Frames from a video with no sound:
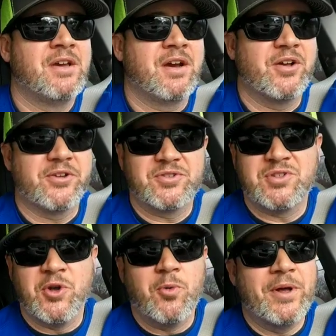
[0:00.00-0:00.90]
All our
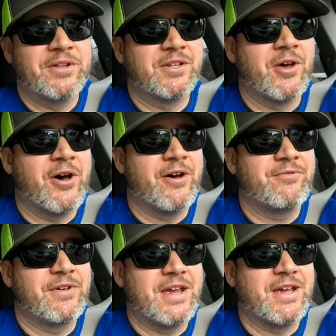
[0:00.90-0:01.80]
snow melted off,
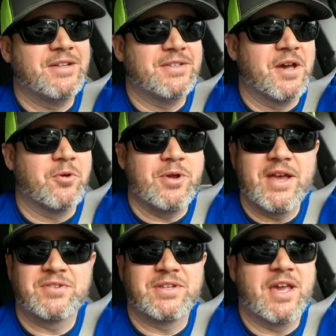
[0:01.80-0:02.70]
and uh, we
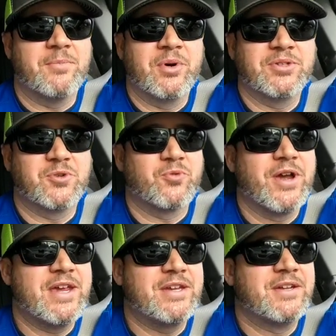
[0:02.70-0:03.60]
actually got a bunch of
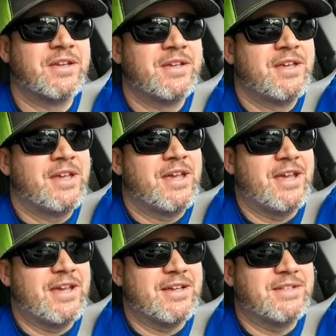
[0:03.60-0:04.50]
rain,
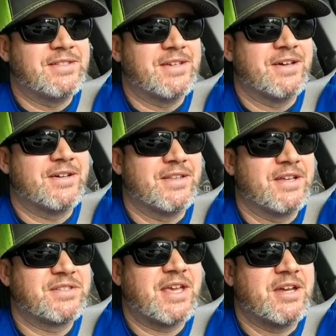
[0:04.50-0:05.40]
and uh,
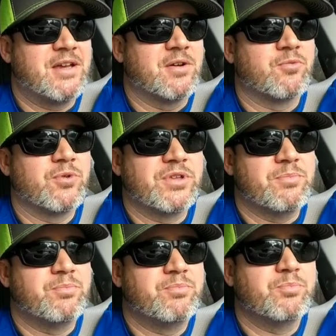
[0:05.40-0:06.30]
that's kind of
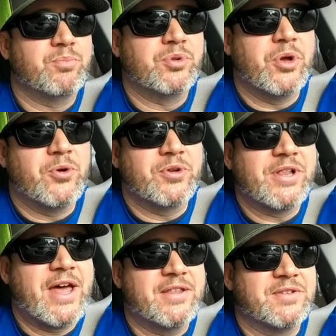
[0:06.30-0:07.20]
really blown a
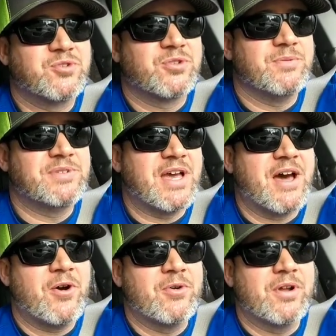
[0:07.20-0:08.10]
lot of the tribs
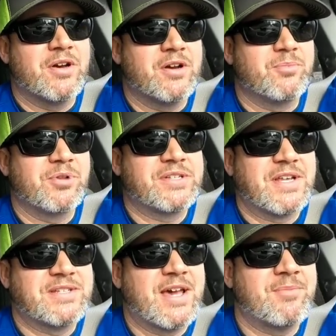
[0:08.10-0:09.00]
out. Uh, plus
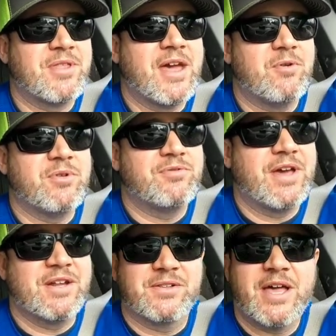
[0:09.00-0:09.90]
on top of that, we've
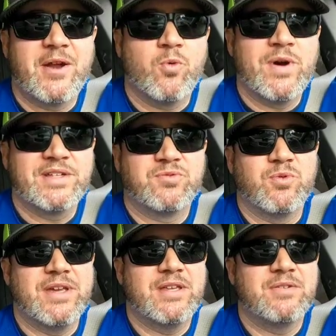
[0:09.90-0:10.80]
had a lot of west
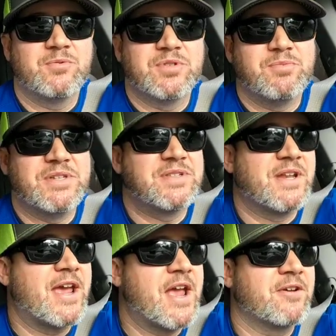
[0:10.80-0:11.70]
wind, which means the
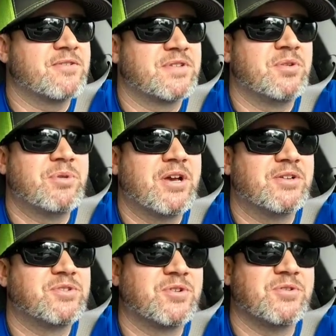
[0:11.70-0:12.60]
Niagara is going to be
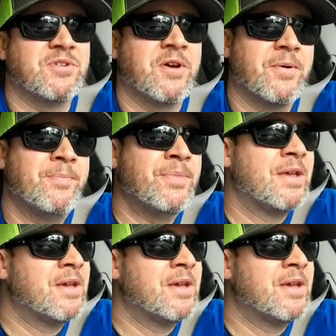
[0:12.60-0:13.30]
all churned up.